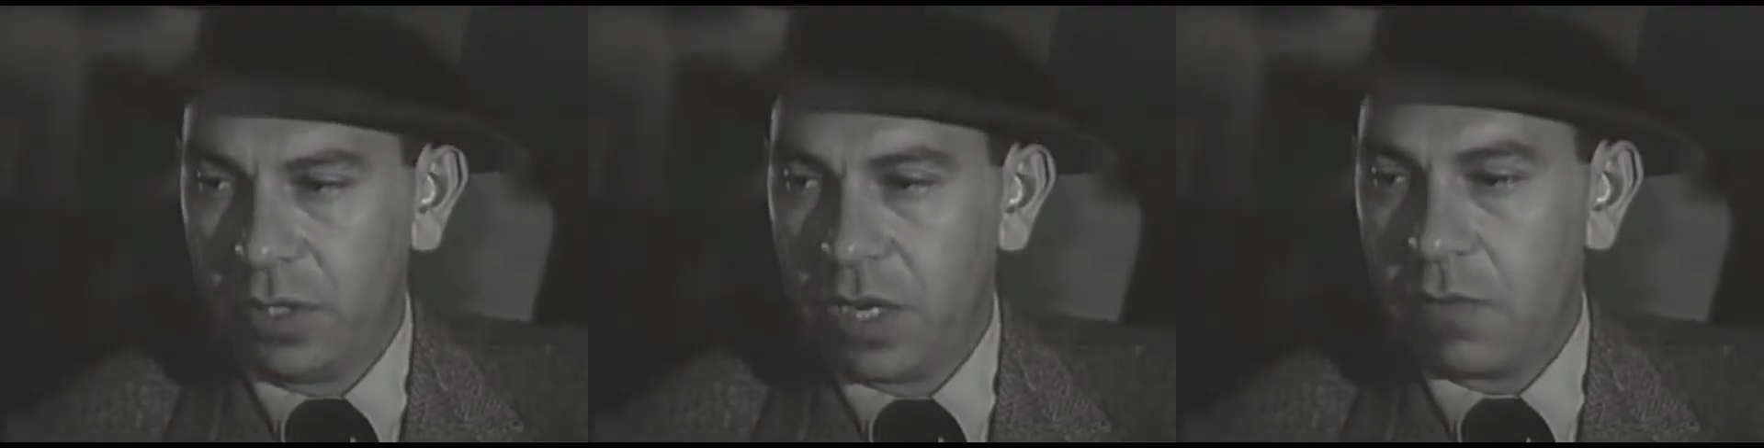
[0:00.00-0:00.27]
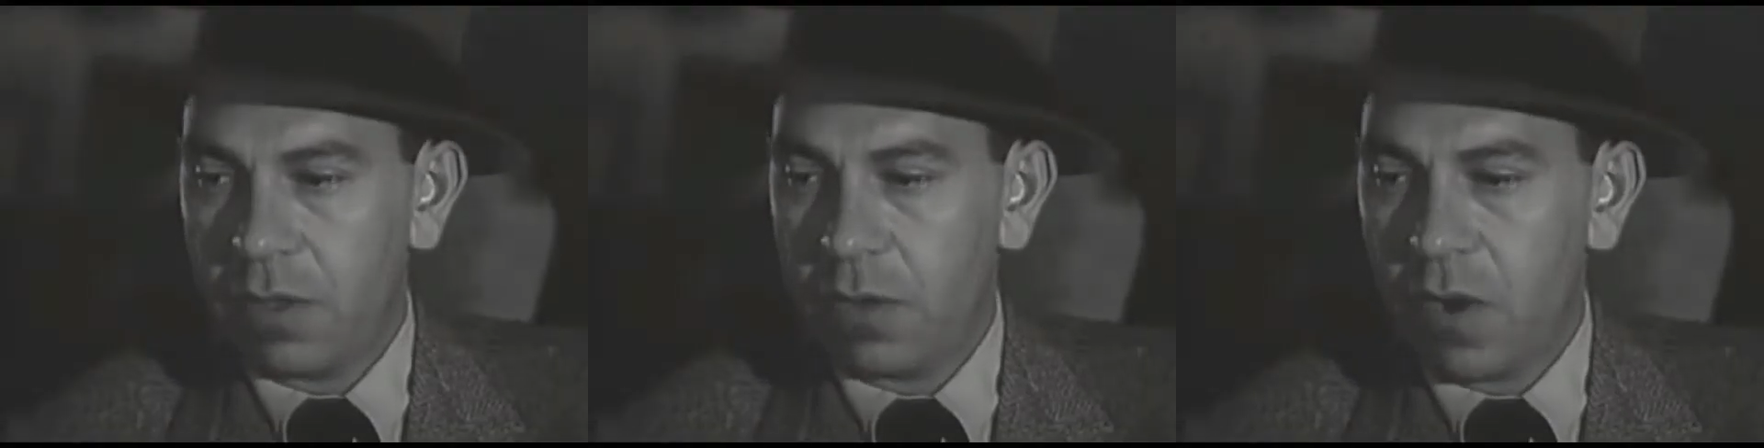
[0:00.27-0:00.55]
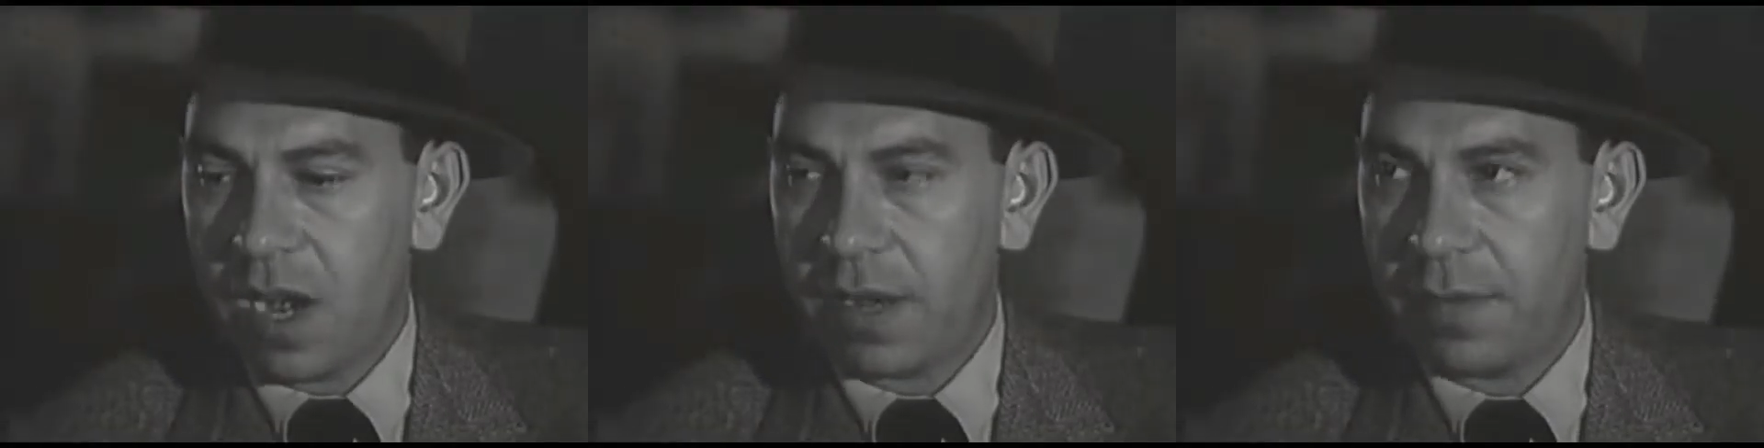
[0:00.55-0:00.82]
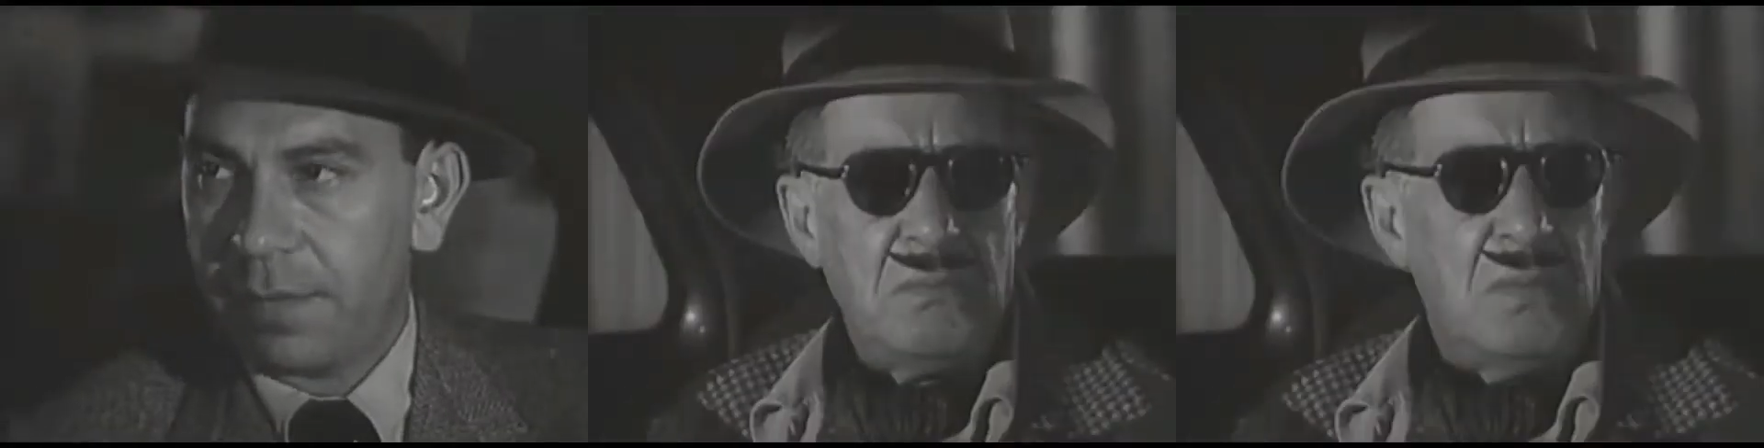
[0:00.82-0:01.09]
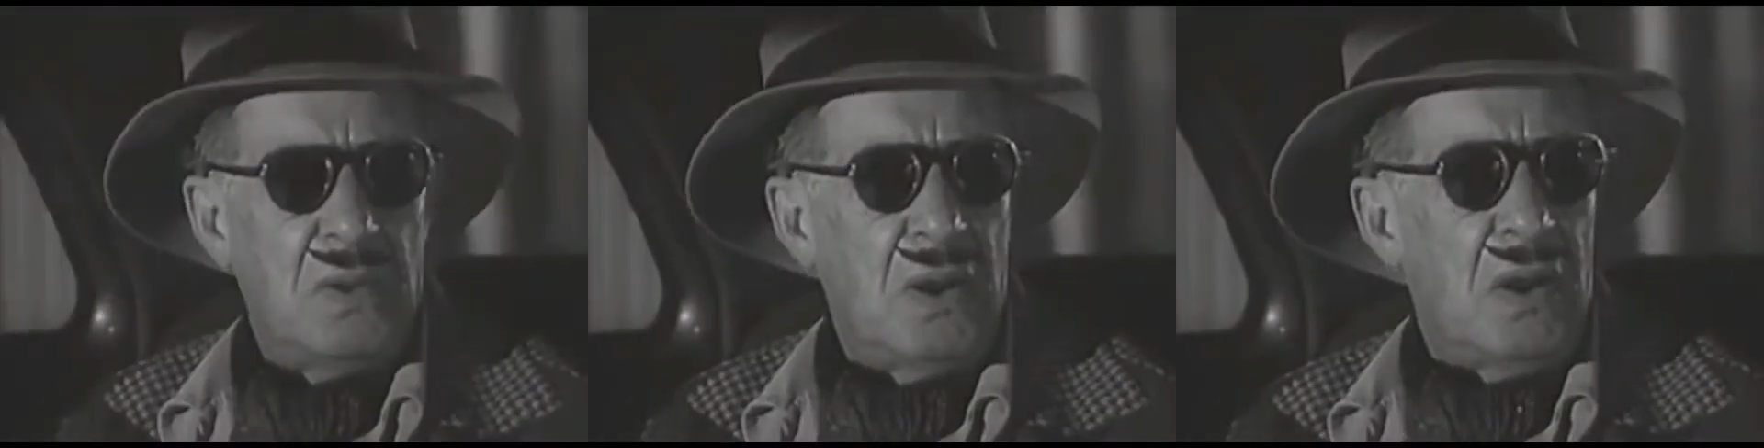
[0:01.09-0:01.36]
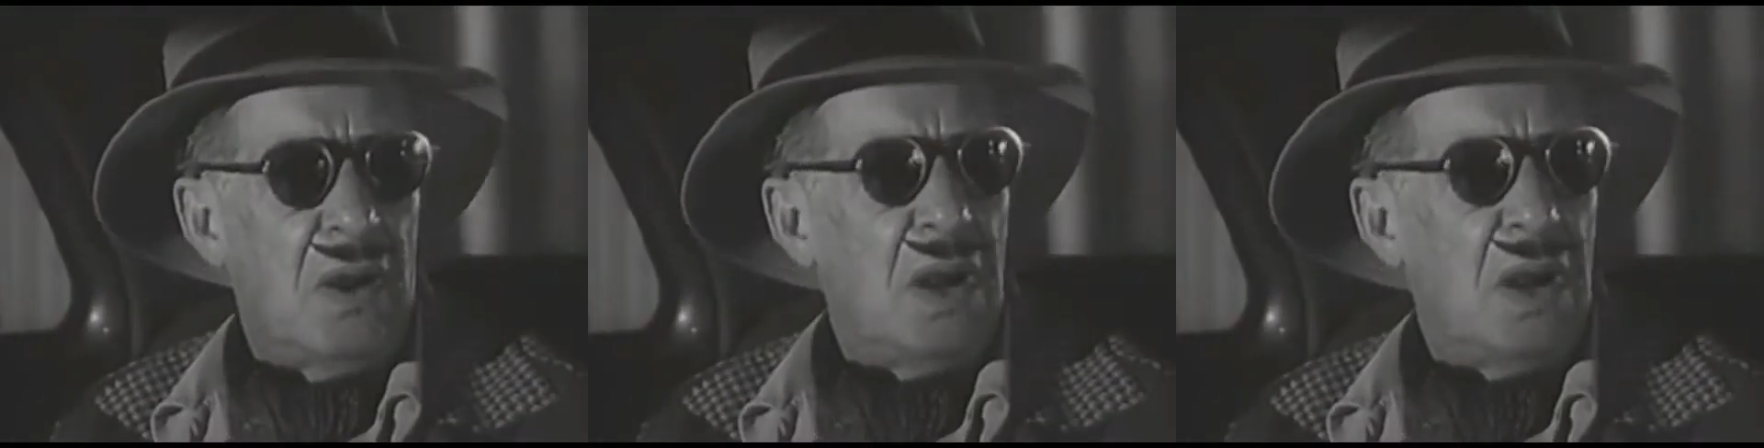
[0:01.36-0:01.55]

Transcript: You start with your wallet. All